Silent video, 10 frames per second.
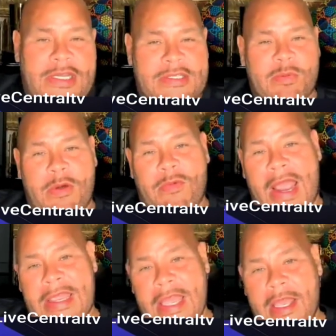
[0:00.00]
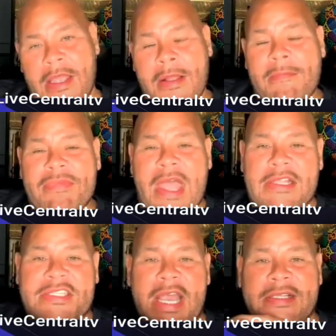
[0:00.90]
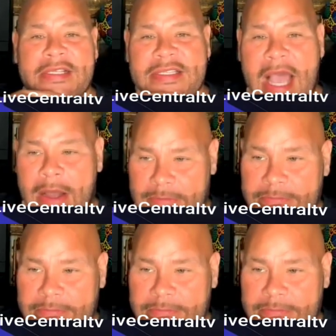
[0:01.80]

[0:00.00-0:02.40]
this one right here. Now, check this out.